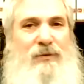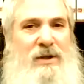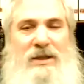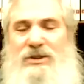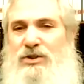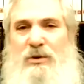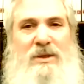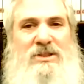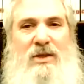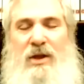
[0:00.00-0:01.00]

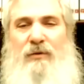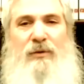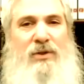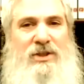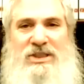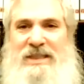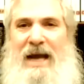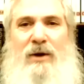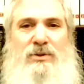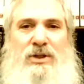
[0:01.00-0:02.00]
instruments, and therefore the
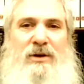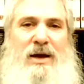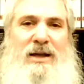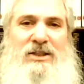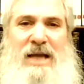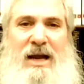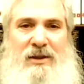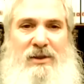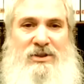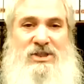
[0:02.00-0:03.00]
sounds are not exactly
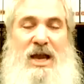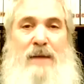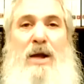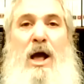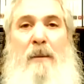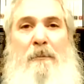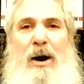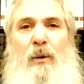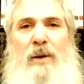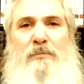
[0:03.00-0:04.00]
the same.
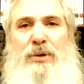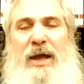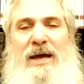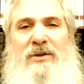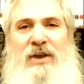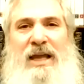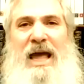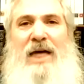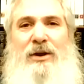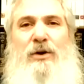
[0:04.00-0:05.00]
But when played
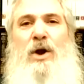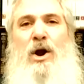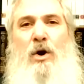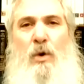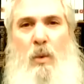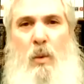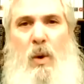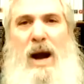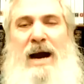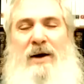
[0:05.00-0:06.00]
together,
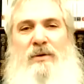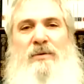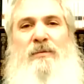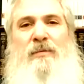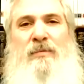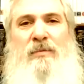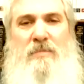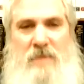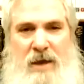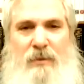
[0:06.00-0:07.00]
wow,
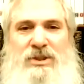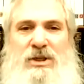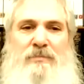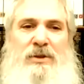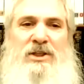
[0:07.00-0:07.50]
it was something